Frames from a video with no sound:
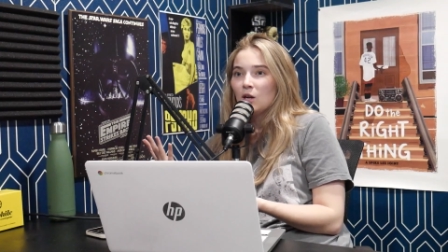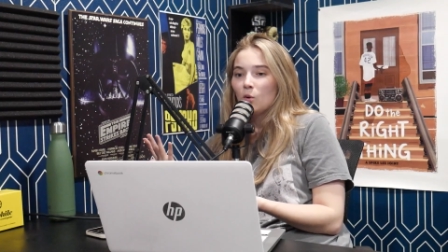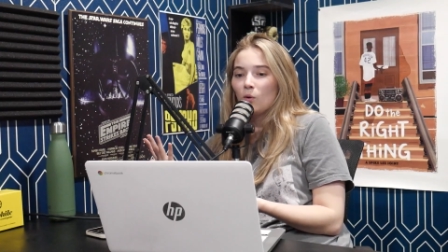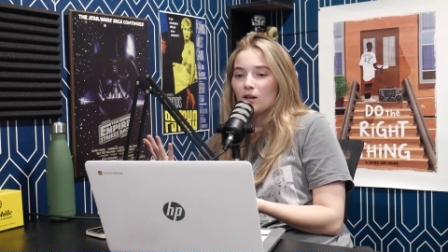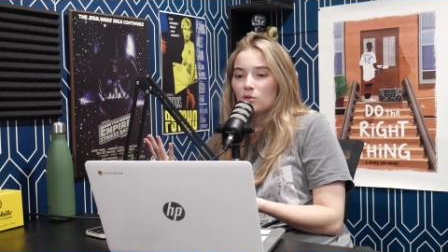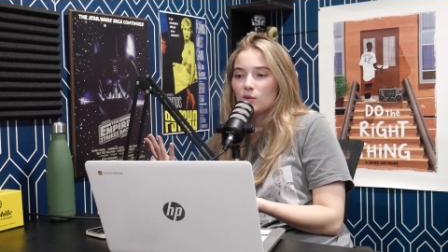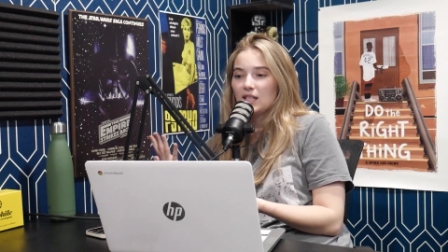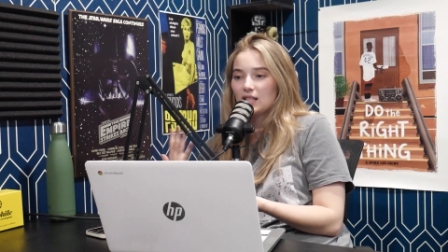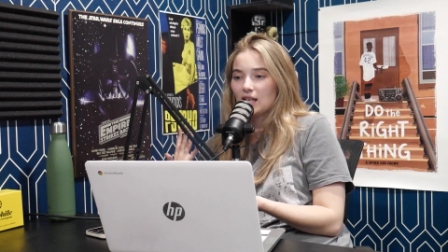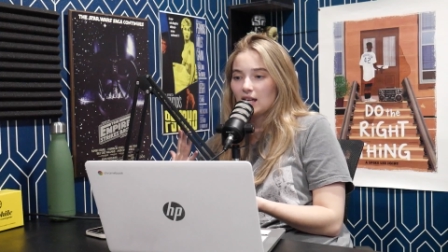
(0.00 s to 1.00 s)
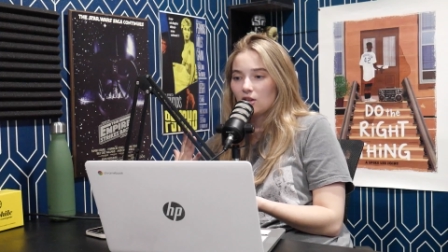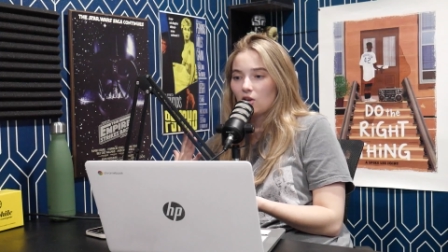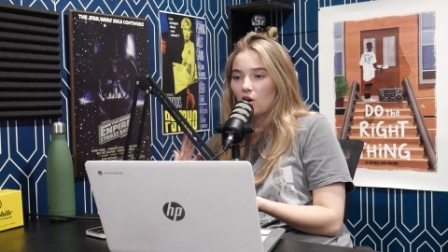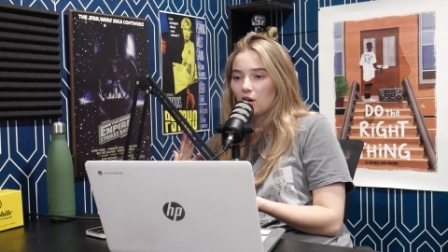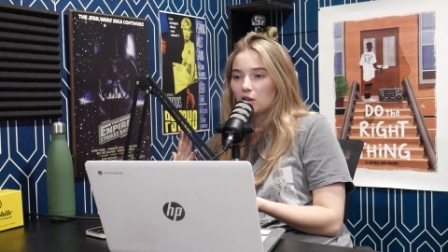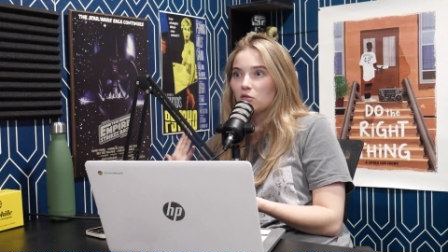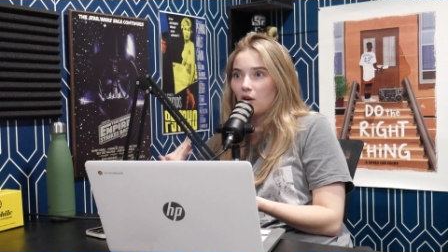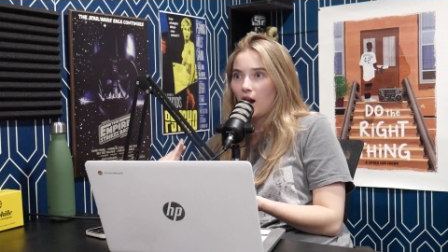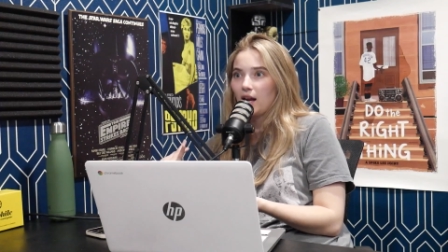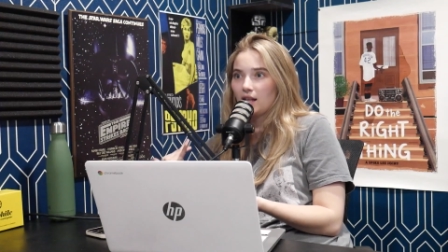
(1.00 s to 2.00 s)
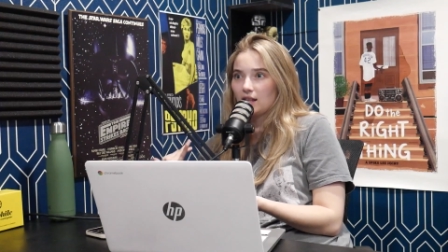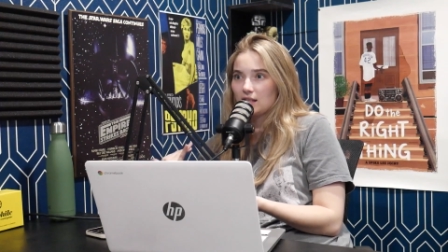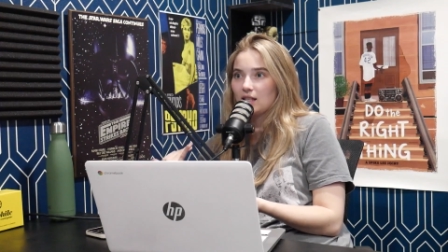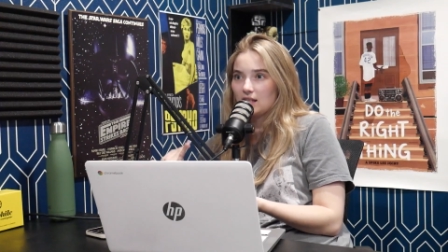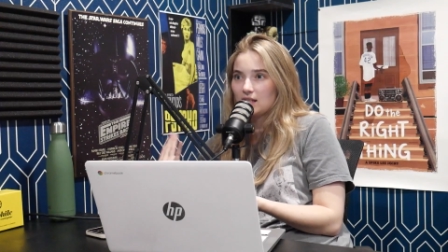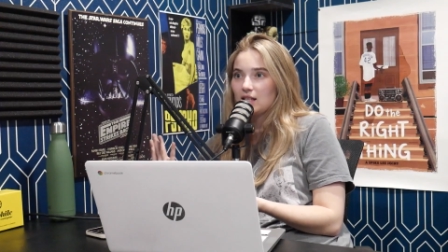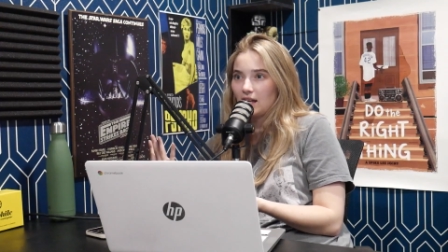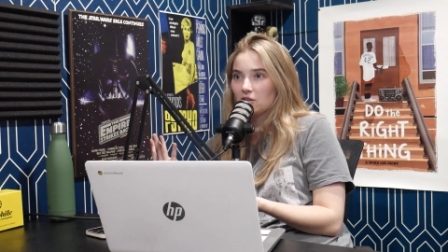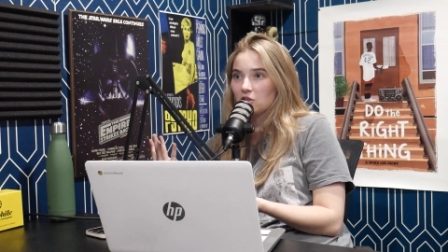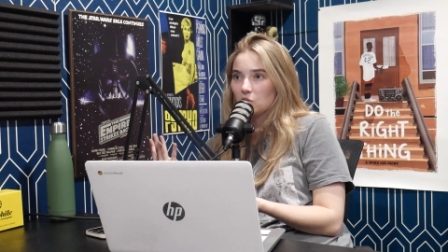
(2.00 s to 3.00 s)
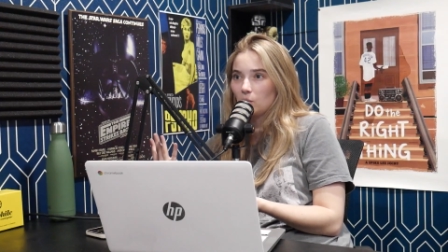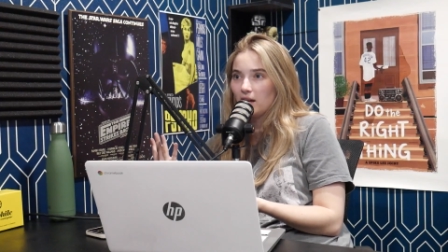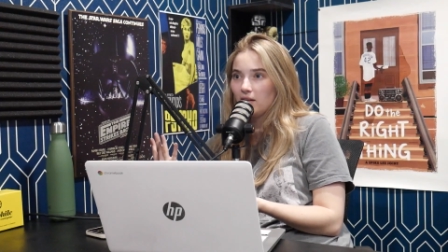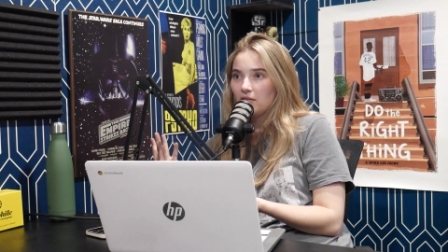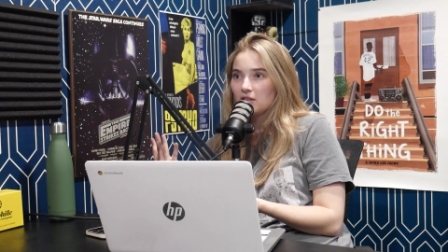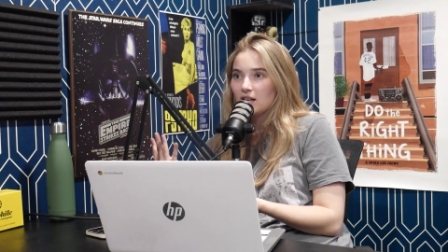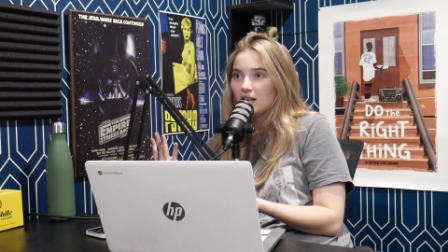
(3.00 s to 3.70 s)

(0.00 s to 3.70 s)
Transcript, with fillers: was when he's sitting in the car crying, listening to Taylor Swift.